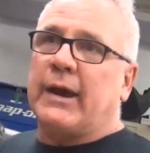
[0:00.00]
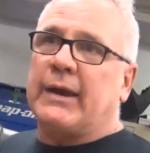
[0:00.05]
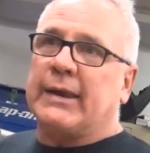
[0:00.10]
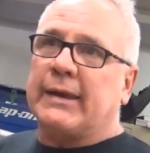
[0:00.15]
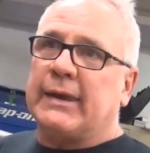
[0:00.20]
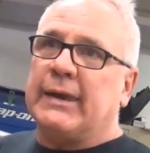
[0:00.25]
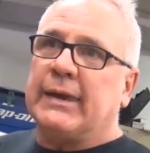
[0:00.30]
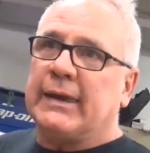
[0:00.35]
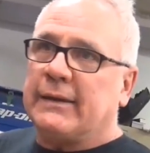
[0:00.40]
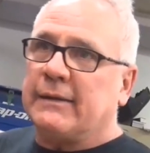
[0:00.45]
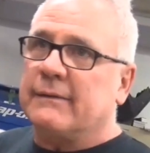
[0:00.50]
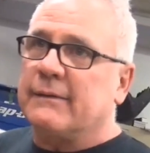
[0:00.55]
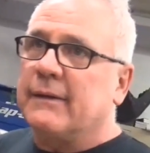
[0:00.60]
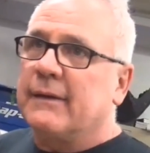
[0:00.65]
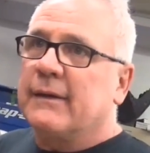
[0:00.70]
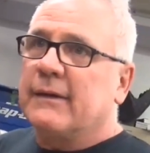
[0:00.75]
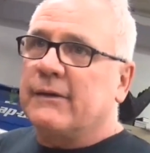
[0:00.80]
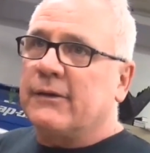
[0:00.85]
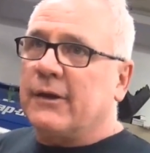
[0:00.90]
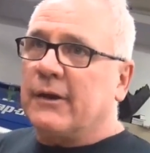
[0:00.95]
again.
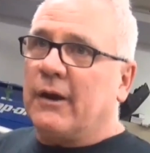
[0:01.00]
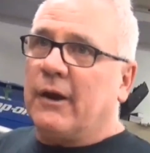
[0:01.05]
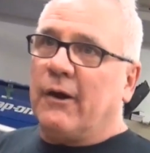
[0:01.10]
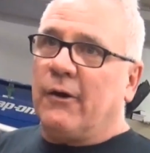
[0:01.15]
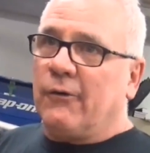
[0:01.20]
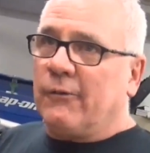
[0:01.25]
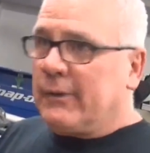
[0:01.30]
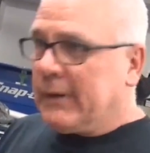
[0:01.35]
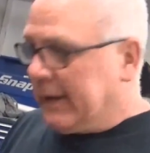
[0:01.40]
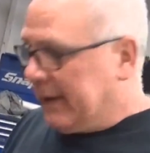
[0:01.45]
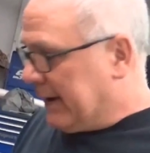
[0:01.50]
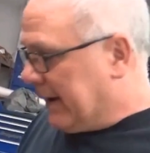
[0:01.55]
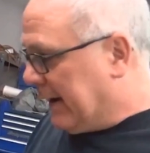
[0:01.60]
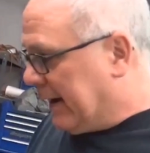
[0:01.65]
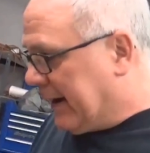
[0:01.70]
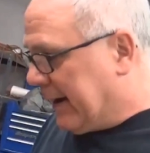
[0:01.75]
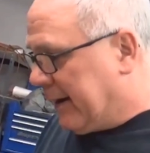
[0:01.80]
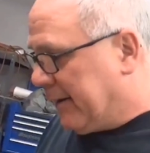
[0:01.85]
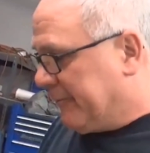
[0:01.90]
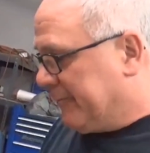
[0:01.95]

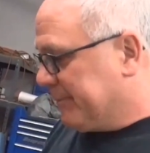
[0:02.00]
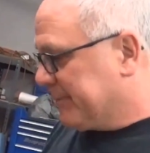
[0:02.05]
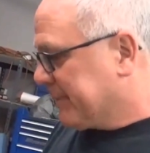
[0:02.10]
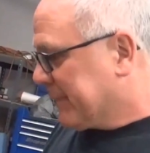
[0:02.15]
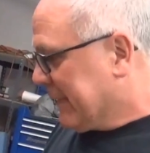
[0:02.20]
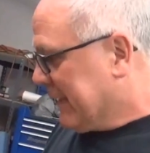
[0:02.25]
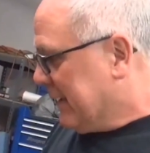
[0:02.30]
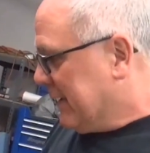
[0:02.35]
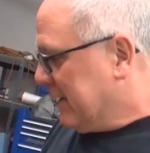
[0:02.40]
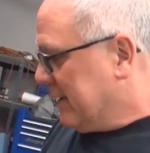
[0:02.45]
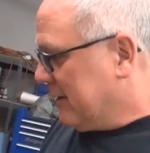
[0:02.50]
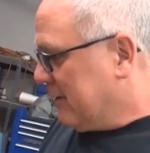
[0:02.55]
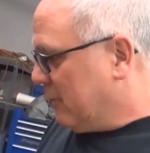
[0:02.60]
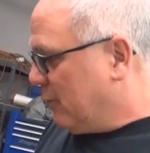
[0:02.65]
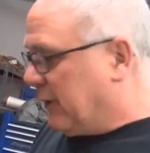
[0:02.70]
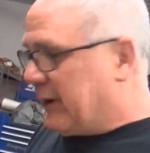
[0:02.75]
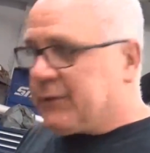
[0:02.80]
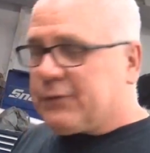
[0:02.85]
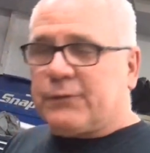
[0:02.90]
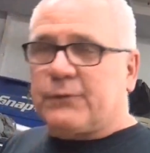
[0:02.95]

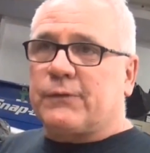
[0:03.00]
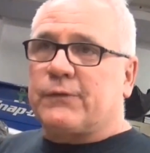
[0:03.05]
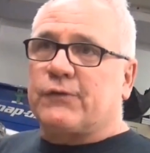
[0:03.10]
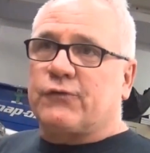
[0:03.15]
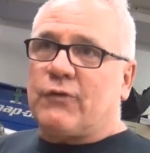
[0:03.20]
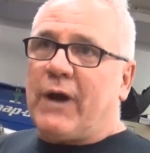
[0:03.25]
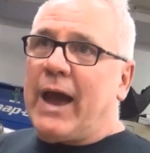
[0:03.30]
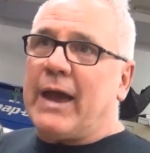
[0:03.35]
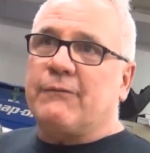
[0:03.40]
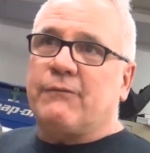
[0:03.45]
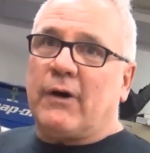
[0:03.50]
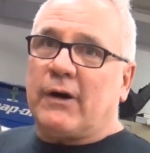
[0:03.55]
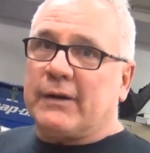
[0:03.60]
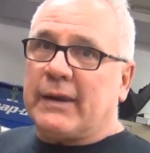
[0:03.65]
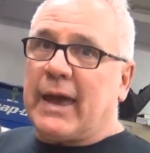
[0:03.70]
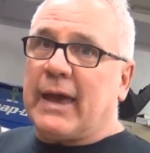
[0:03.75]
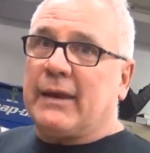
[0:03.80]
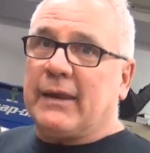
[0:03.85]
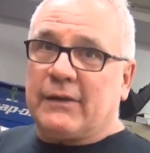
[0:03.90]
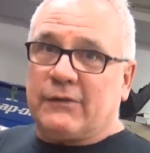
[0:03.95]
We strive on
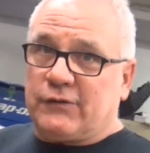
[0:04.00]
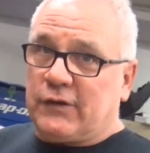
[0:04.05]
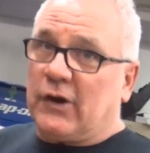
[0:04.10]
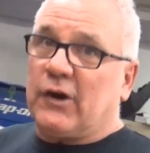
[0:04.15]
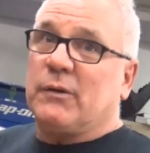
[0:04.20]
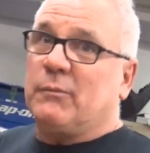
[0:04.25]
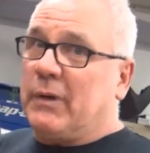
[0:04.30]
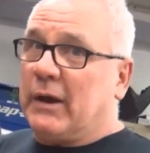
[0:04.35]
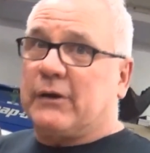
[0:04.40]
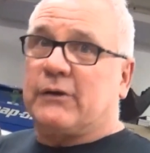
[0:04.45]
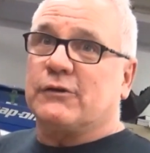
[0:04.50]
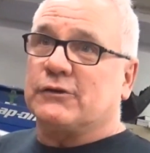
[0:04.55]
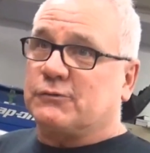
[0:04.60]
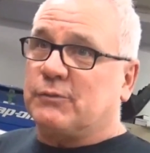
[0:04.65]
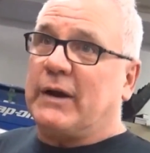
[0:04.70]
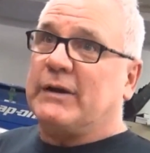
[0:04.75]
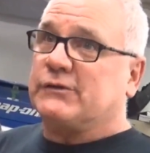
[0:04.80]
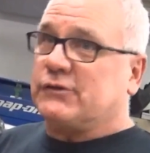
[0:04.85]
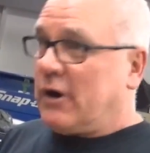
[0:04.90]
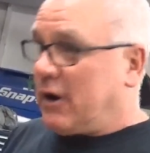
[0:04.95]
that at Jerry Bickles
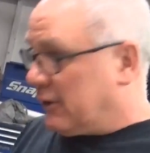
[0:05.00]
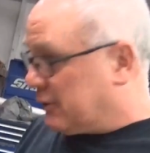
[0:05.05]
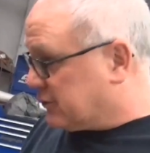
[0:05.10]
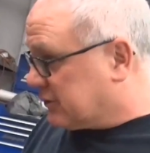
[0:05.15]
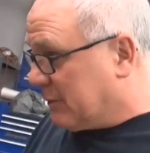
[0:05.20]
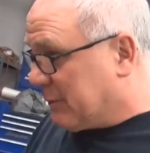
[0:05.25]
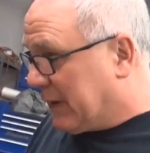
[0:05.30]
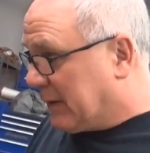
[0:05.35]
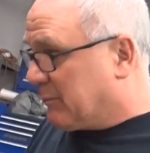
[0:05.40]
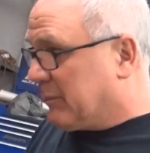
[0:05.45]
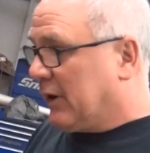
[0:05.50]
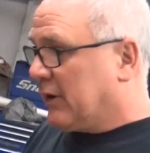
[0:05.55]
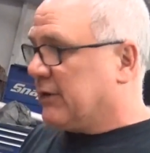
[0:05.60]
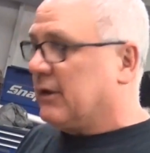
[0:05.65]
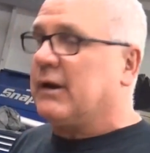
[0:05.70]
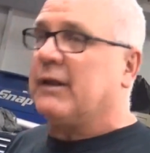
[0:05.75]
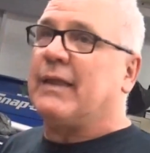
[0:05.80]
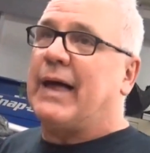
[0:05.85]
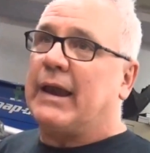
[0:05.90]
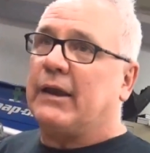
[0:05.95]
Race Cars. I mean,
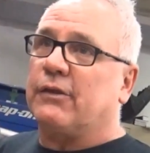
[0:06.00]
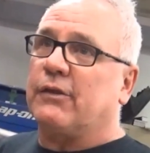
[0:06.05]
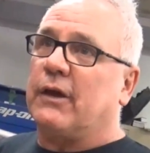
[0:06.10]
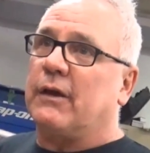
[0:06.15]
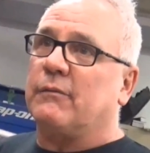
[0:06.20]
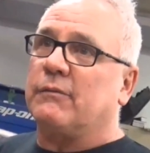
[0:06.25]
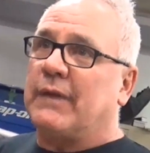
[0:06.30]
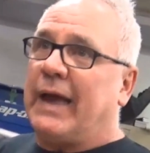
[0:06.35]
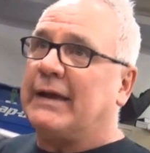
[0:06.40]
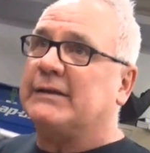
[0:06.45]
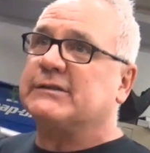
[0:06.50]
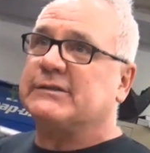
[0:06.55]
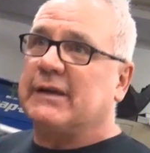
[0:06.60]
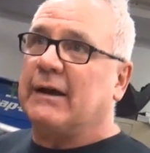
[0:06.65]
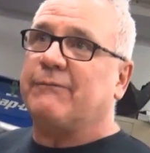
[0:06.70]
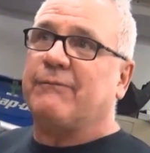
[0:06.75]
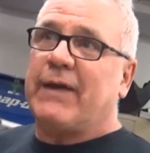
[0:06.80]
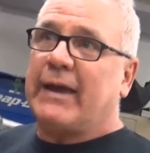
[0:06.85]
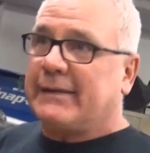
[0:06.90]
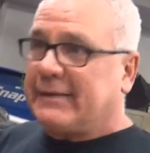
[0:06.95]
building a lot of the nice
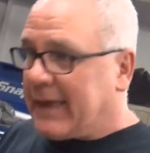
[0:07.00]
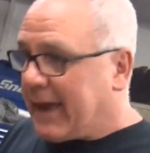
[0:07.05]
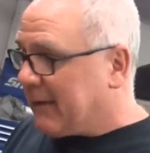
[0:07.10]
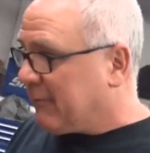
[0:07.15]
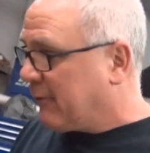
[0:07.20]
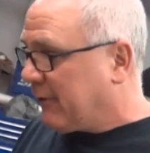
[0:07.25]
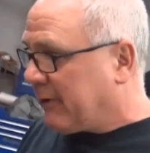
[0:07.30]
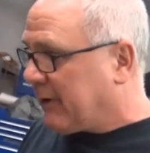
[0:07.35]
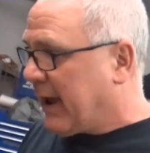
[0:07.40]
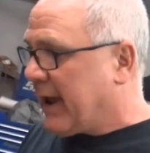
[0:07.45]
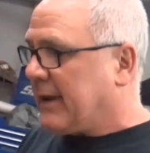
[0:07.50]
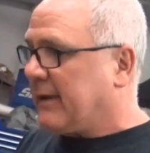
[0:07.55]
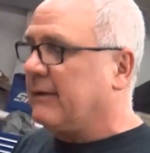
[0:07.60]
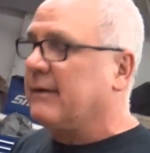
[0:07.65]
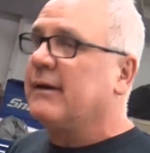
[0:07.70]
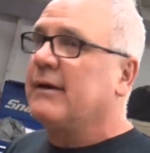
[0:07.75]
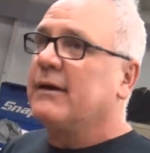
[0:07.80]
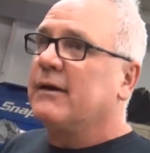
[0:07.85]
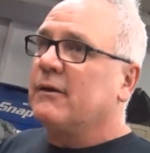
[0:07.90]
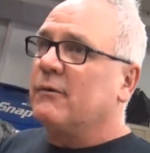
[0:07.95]
stuff like that where, hey,
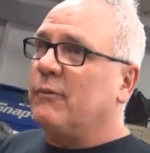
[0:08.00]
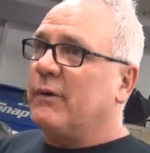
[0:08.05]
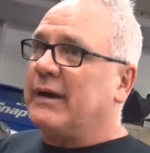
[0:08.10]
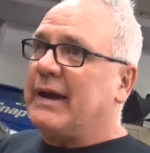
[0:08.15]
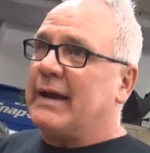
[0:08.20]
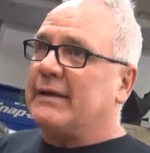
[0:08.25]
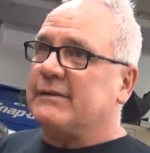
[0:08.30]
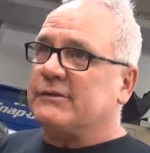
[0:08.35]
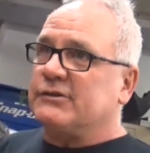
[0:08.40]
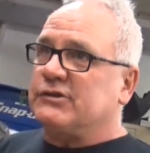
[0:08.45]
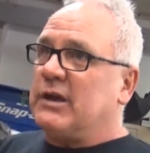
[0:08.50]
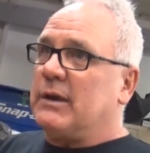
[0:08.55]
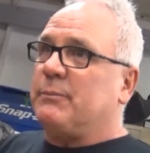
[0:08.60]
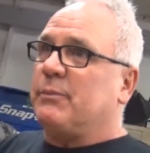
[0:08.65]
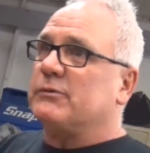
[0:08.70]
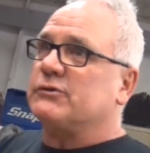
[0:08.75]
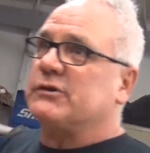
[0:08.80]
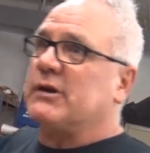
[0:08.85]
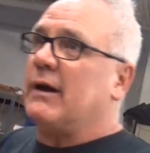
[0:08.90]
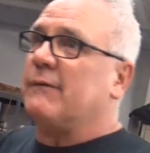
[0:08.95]
we got the cheaper
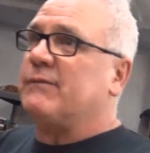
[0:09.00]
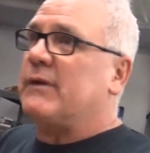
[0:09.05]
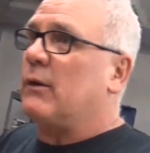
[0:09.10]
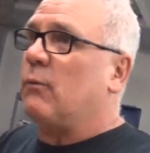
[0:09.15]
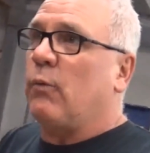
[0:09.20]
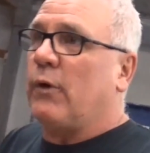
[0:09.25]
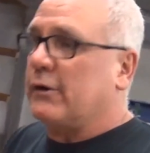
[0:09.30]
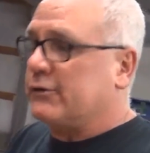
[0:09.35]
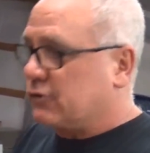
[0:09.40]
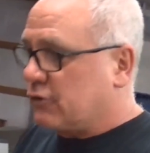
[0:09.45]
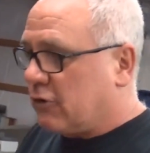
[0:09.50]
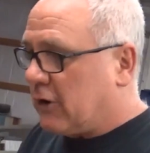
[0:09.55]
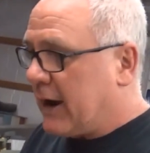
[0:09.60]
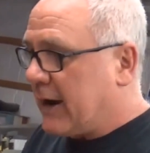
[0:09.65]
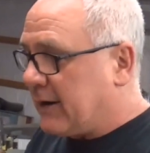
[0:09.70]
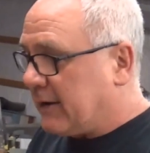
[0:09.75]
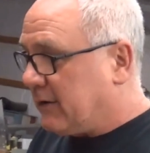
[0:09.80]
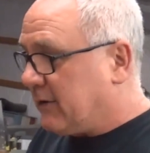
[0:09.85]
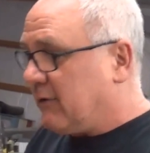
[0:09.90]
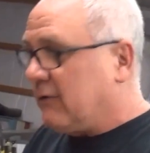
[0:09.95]
stuff that works
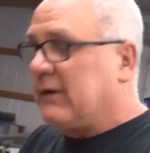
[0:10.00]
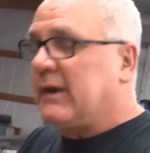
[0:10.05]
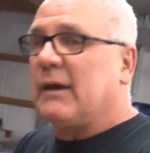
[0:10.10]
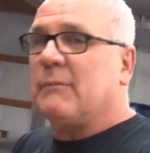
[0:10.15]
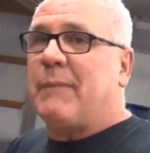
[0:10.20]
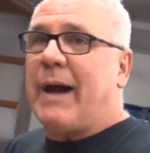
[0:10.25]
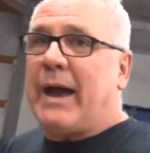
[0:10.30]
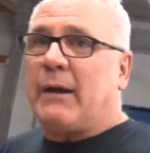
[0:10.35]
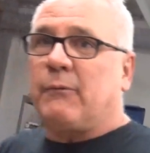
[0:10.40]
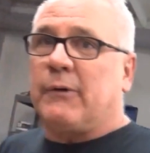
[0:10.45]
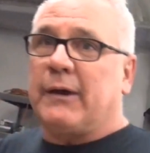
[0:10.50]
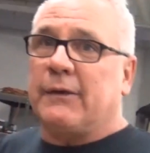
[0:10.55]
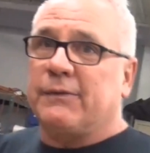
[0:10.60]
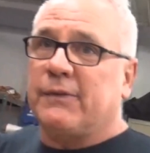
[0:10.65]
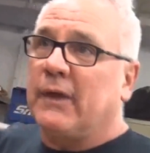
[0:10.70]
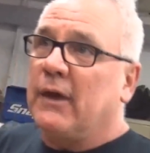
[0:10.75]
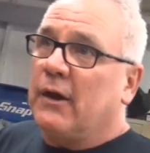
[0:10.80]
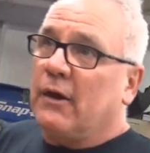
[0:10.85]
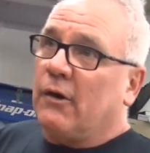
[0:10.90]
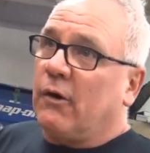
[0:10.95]
great and you can get by with,
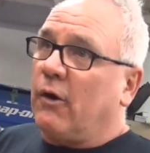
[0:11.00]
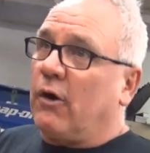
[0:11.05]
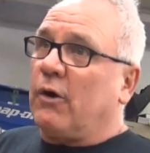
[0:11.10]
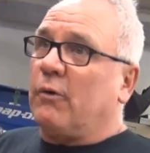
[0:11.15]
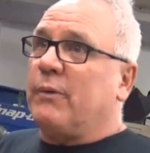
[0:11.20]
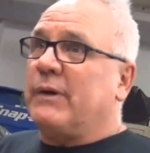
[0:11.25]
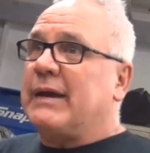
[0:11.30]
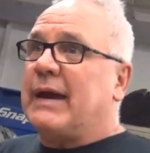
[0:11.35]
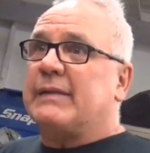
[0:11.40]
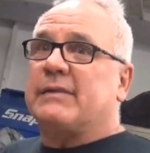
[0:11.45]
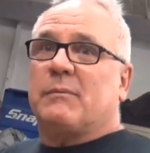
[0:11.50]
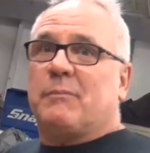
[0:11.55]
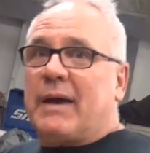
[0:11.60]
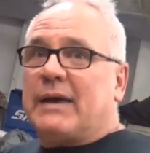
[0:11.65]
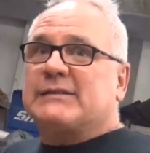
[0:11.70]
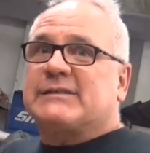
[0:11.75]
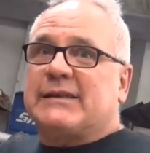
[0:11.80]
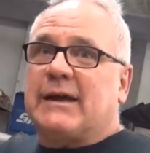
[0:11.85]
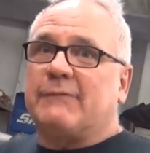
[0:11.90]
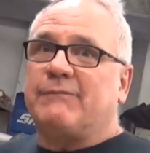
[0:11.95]
or we got the
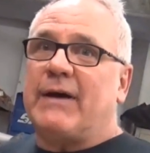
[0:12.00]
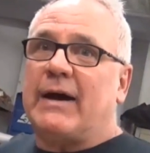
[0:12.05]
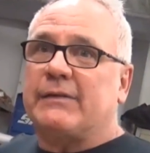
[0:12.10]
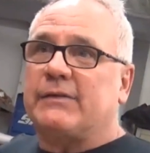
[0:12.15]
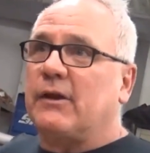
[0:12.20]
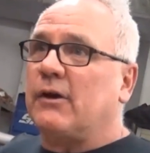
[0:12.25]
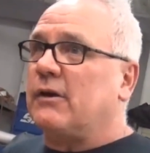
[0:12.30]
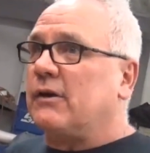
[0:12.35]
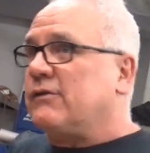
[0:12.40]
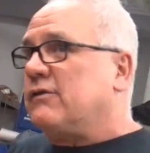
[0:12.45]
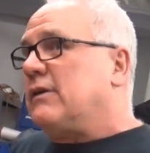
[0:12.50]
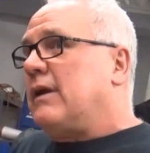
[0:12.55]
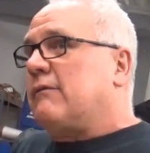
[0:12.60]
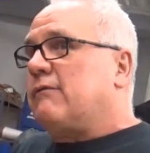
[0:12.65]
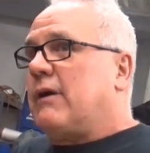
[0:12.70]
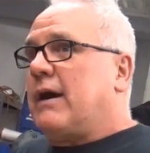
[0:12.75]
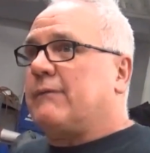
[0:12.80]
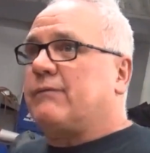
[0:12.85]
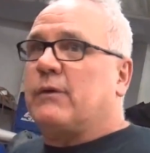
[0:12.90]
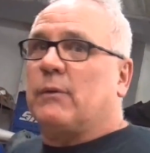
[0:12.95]
best stuff out there that you
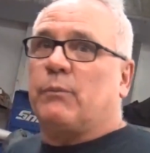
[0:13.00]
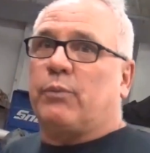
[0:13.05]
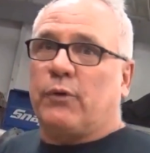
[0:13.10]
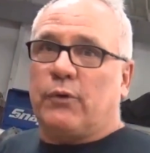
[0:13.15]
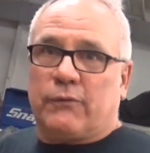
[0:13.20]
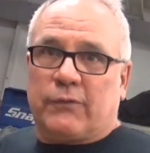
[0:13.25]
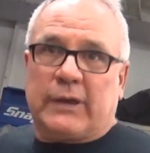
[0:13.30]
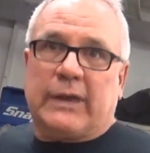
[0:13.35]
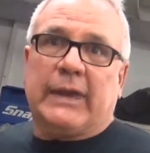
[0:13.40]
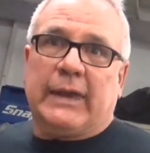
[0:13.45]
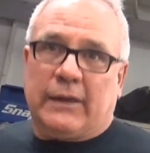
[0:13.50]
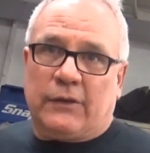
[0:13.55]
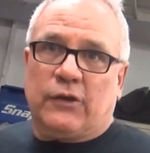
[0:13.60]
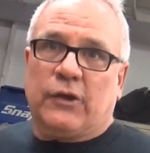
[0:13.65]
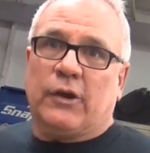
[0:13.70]
never have to improve again,